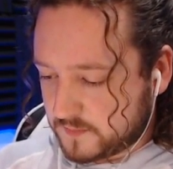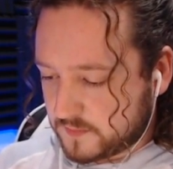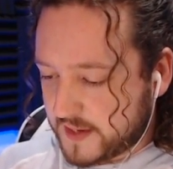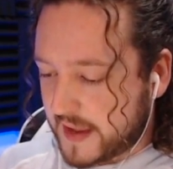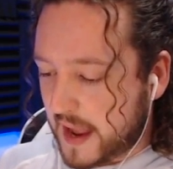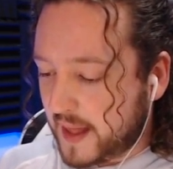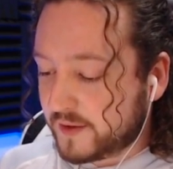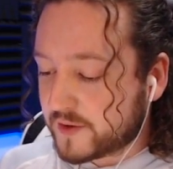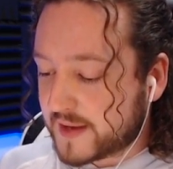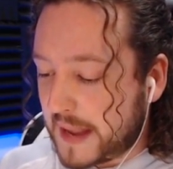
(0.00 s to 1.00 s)
I can't, I
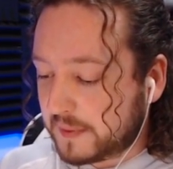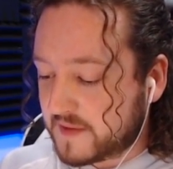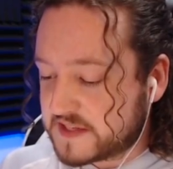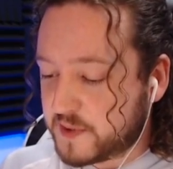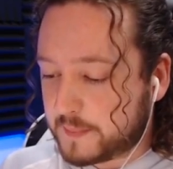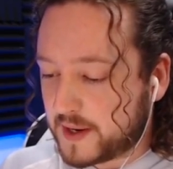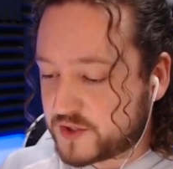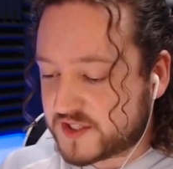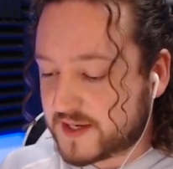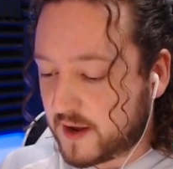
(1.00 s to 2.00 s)
literally can't believe that Spirit Goblin Hut
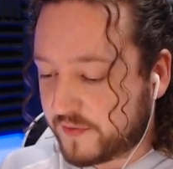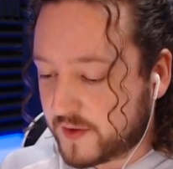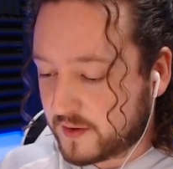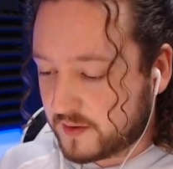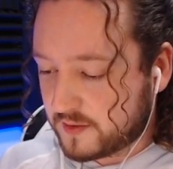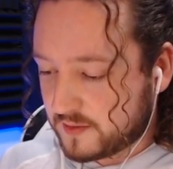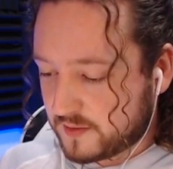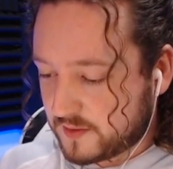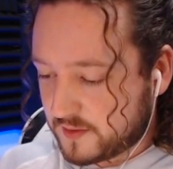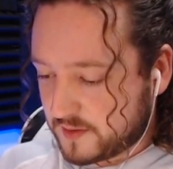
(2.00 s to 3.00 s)
just did nothing.
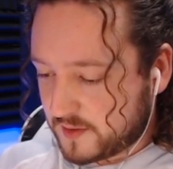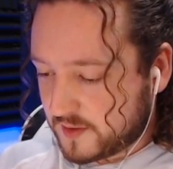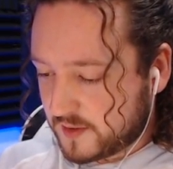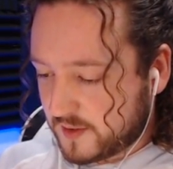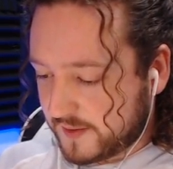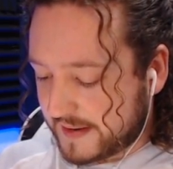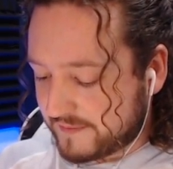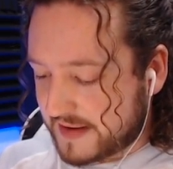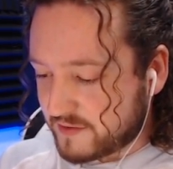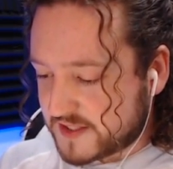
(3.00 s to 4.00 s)
Like, I've
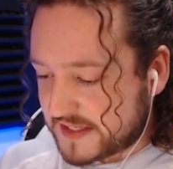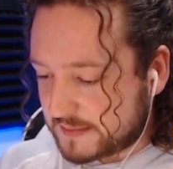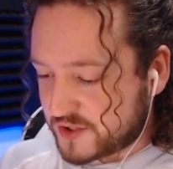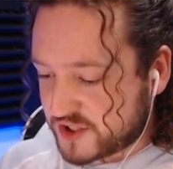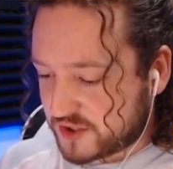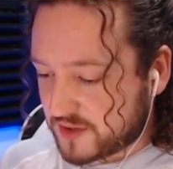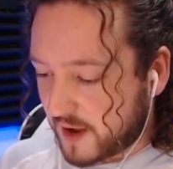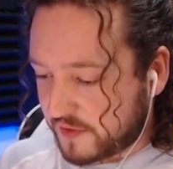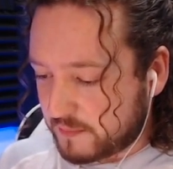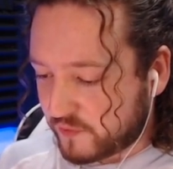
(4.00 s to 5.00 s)
never seen something just do
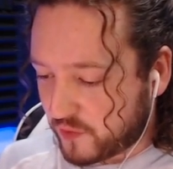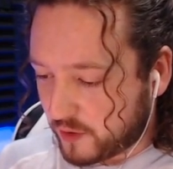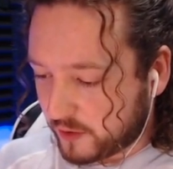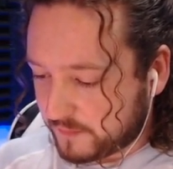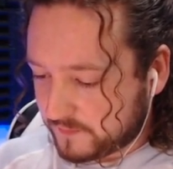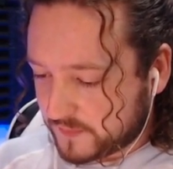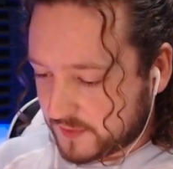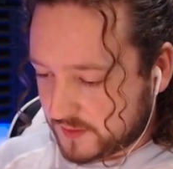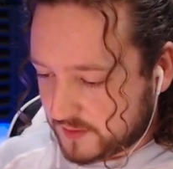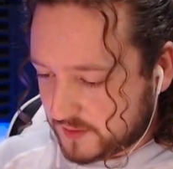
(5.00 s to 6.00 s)
nothing before.
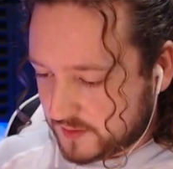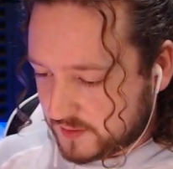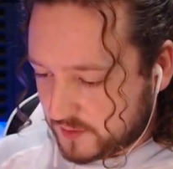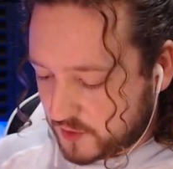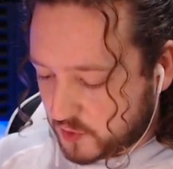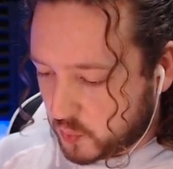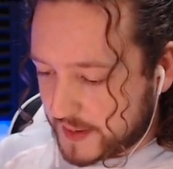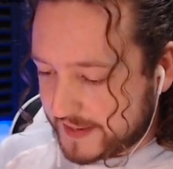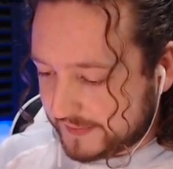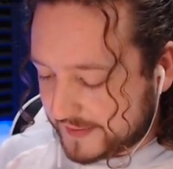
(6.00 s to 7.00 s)

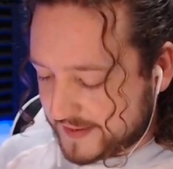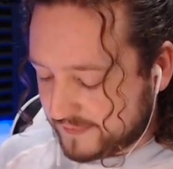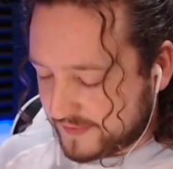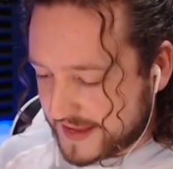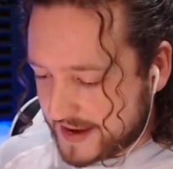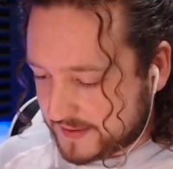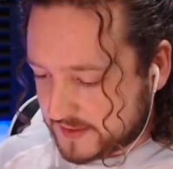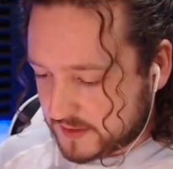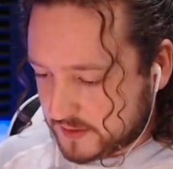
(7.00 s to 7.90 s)
Quite like that.